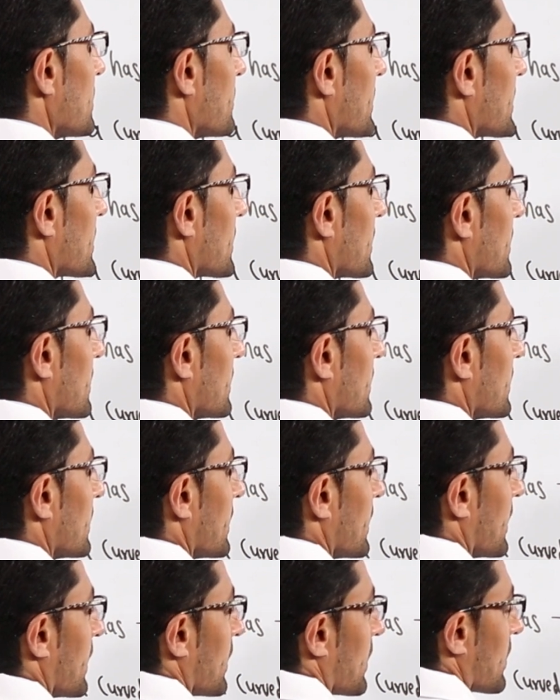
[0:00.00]
meter.
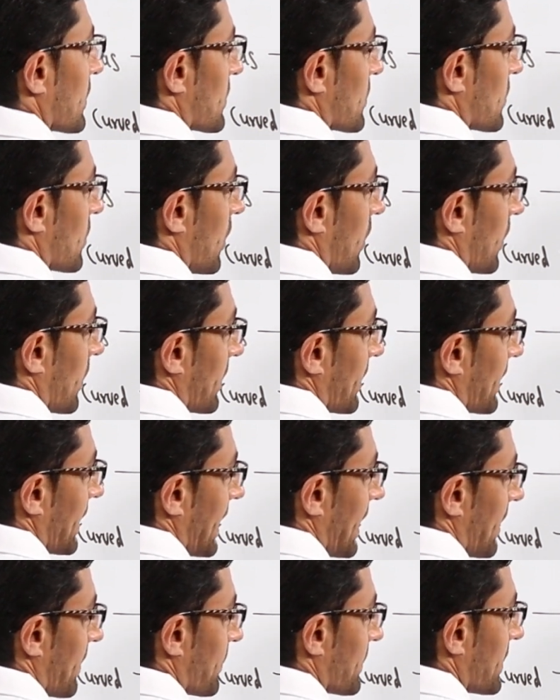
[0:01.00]
So,
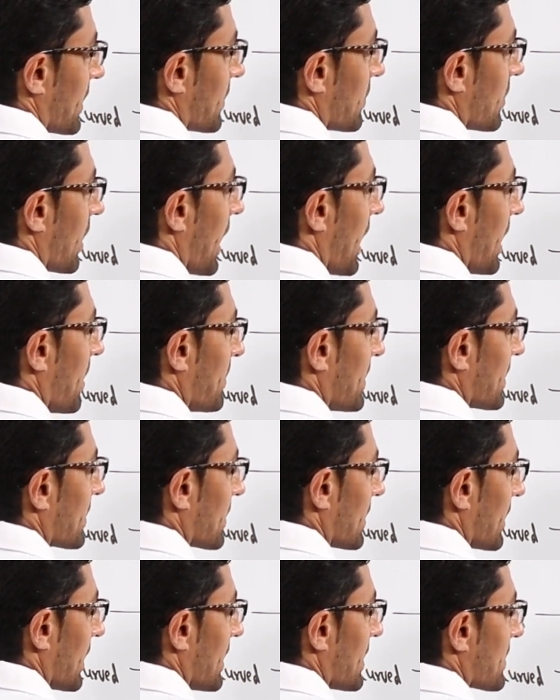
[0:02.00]
if the
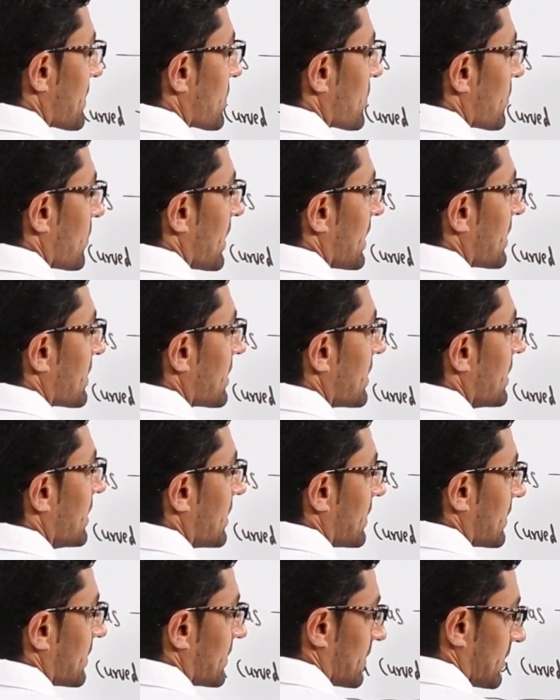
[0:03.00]
diameter is
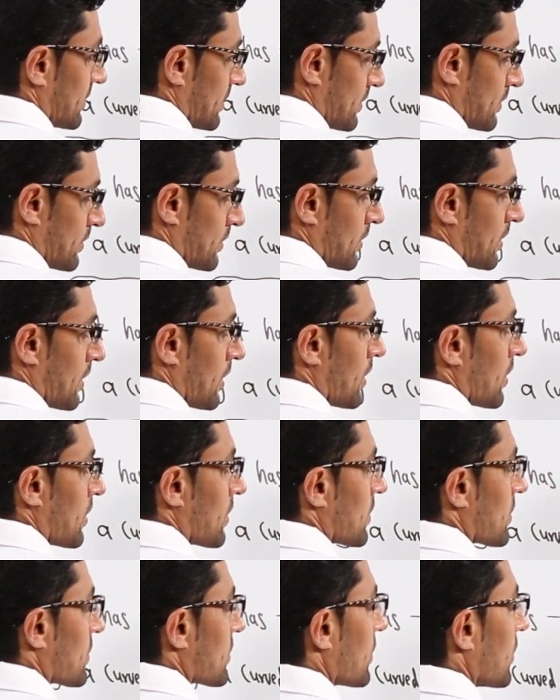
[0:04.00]
20,
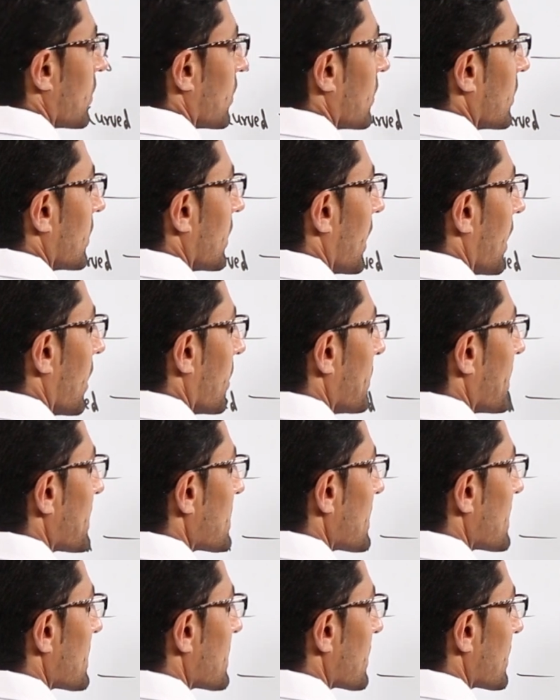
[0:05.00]
so how much
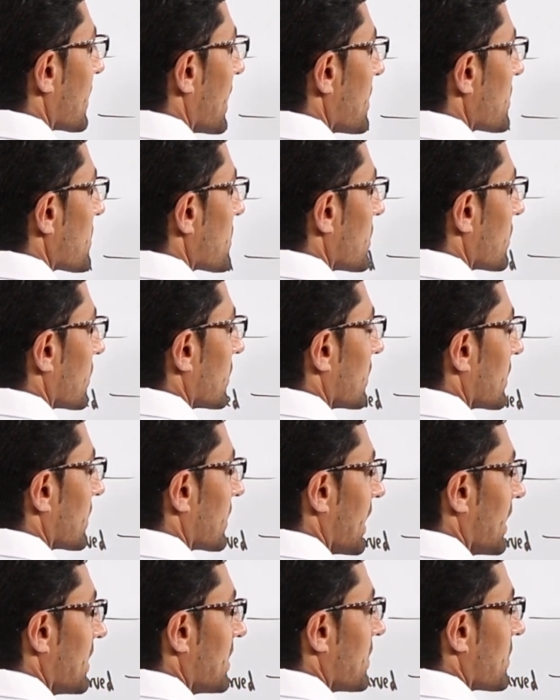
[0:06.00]
is
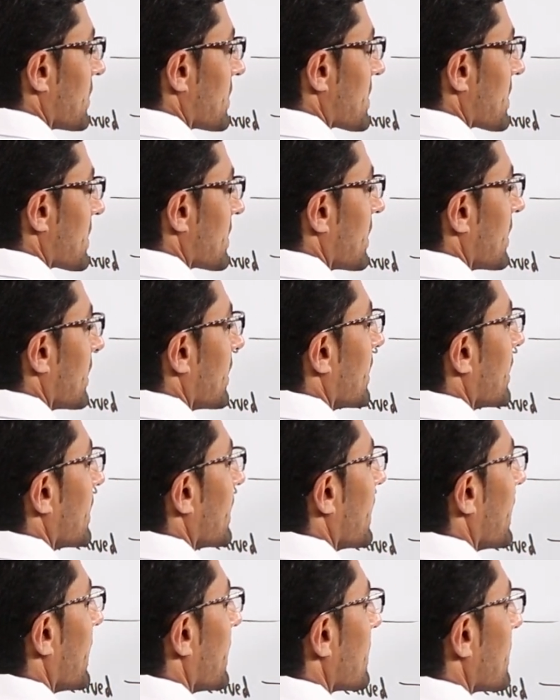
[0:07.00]
radius?
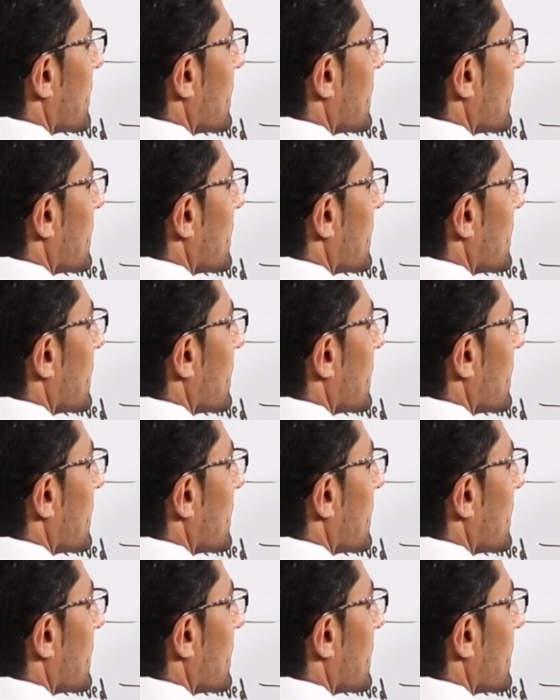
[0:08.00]
It